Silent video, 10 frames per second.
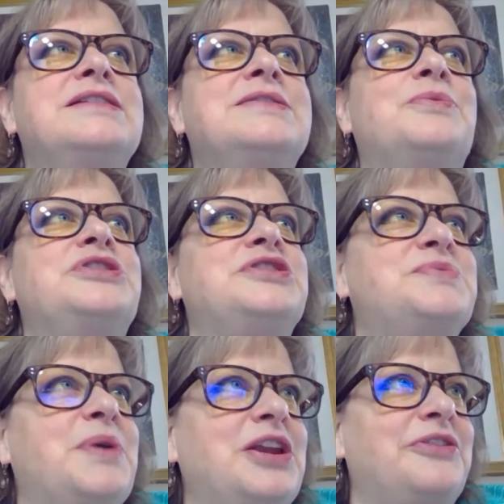which
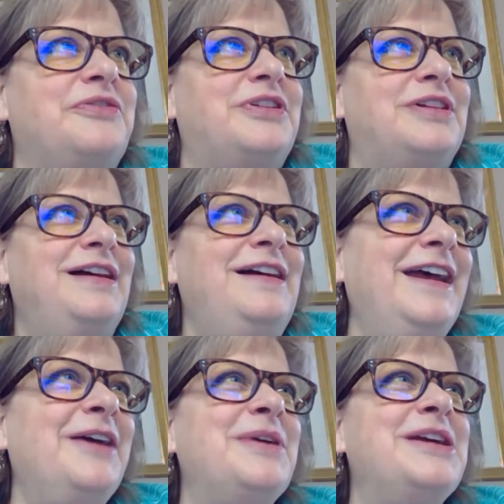is wonderful.
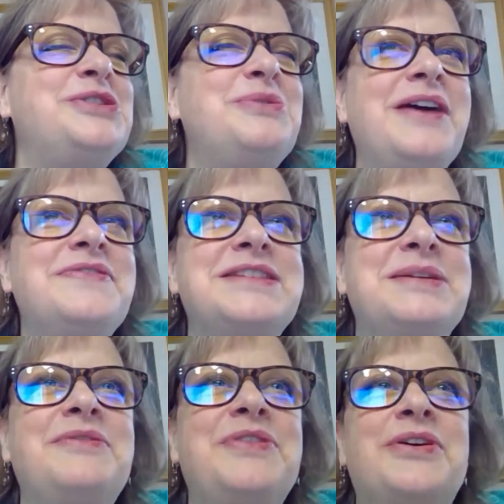We do have
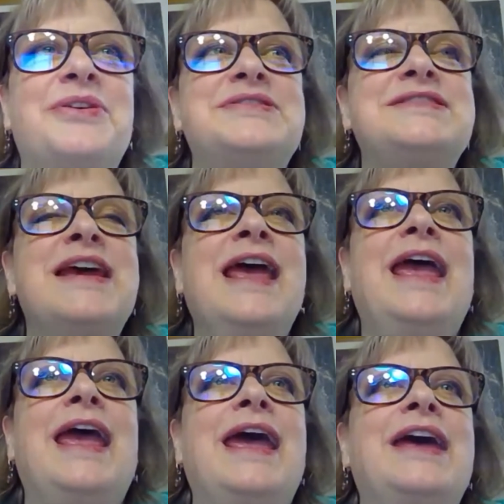some of those,
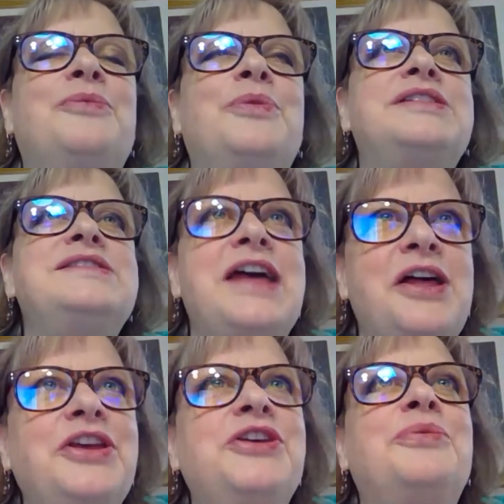and we'll
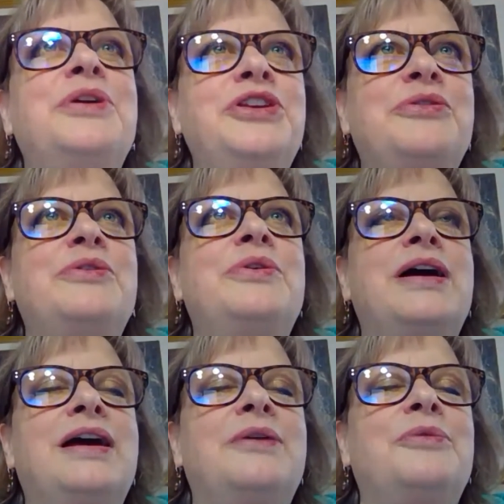tell you when
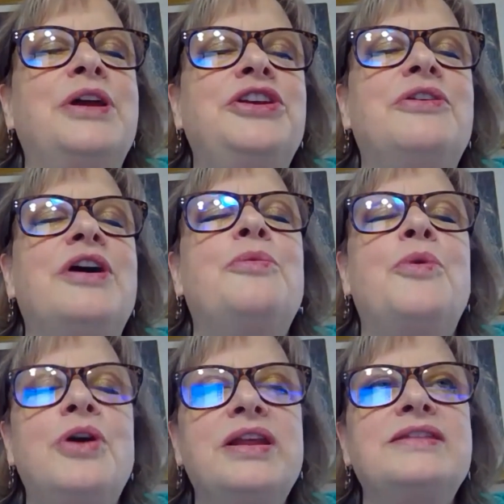you're
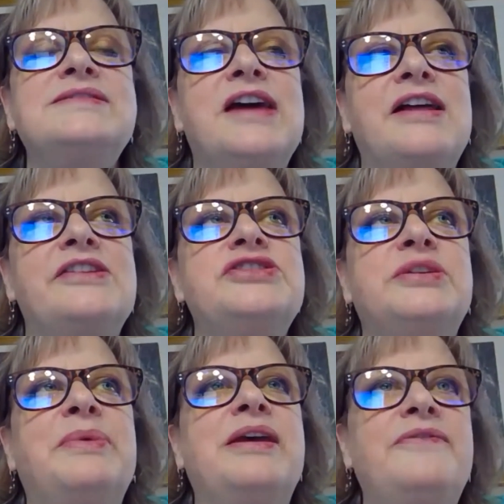awarded the
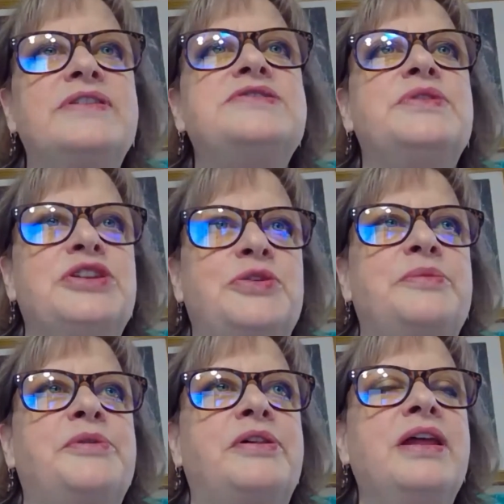scholarship if it's
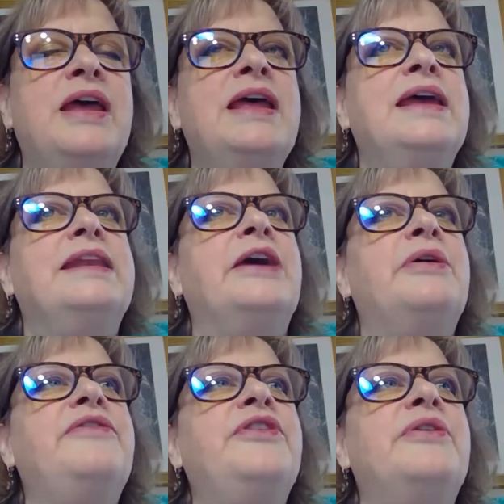renewable. Now,
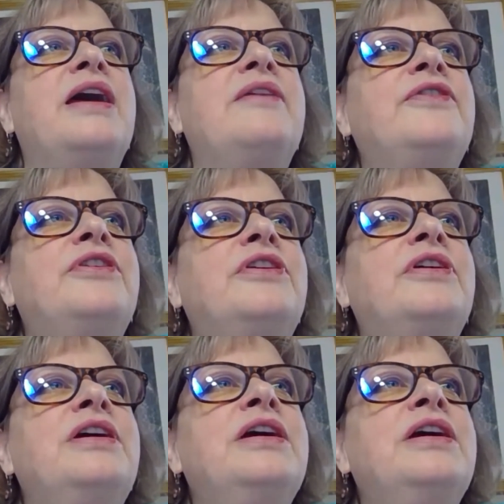if you ever